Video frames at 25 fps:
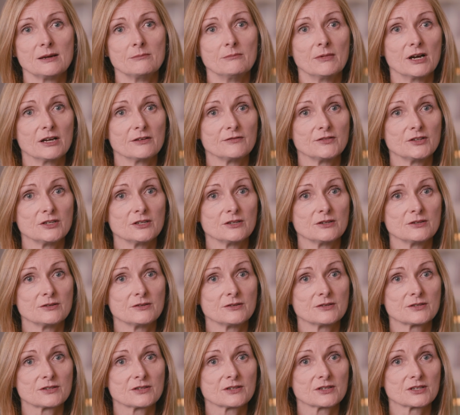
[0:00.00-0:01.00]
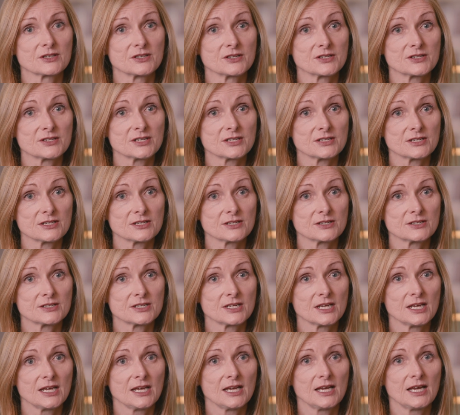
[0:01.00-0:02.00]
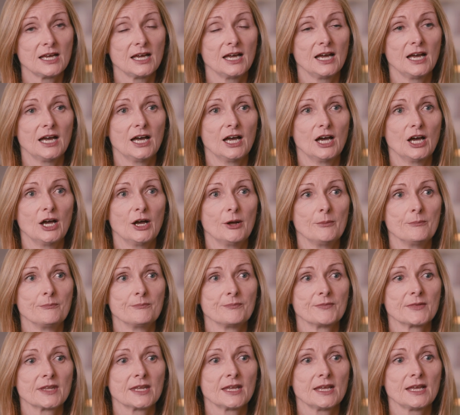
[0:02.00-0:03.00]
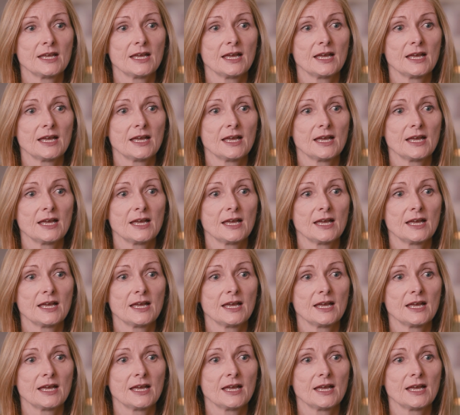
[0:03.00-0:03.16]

my views considered, um,